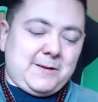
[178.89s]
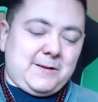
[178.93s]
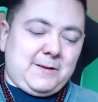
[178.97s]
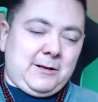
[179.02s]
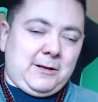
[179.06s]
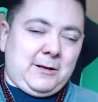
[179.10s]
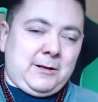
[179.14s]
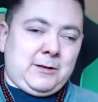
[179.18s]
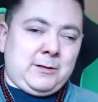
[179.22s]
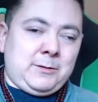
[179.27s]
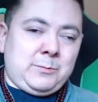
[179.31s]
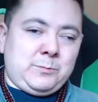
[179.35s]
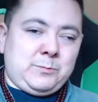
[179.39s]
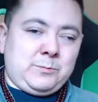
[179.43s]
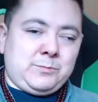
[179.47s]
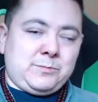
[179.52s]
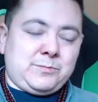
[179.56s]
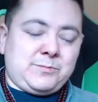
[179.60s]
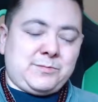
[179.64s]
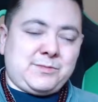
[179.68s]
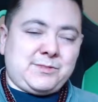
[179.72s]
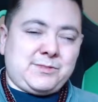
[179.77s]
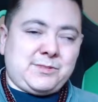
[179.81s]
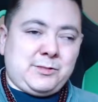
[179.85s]

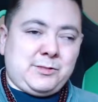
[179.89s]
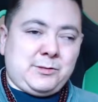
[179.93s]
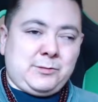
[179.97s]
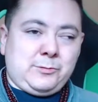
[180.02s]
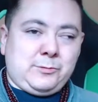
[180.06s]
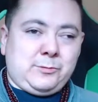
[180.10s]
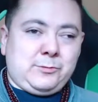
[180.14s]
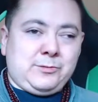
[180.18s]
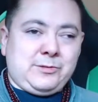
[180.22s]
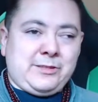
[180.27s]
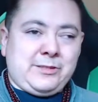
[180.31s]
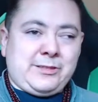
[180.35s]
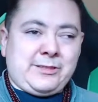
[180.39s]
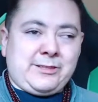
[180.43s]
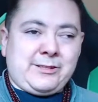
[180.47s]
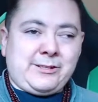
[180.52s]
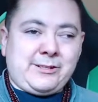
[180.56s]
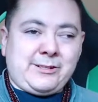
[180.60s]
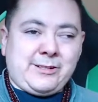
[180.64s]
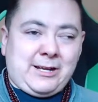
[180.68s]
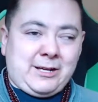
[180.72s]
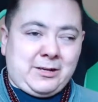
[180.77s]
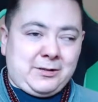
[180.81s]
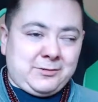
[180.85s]
um, so the
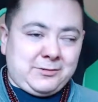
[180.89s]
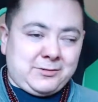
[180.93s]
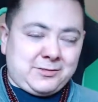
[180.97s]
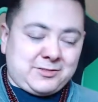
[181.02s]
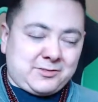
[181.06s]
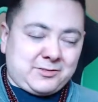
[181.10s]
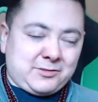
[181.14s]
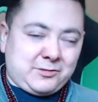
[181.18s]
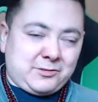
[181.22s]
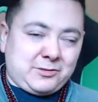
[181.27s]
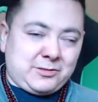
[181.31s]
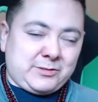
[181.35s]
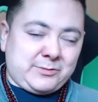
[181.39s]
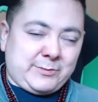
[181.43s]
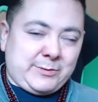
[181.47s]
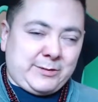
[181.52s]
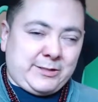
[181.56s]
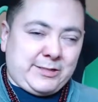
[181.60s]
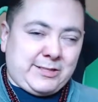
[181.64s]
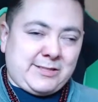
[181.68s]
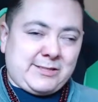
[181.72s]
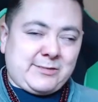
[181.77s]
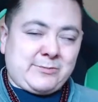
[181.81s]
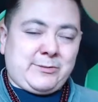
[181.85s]
third house
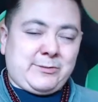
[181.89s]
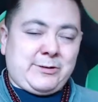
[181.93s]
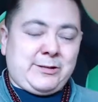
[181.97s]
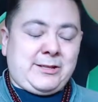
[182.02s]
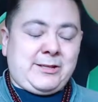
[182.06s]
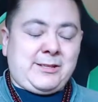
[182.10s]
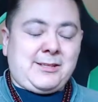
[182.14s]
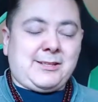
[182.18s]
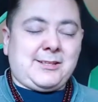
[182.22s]
corresponds with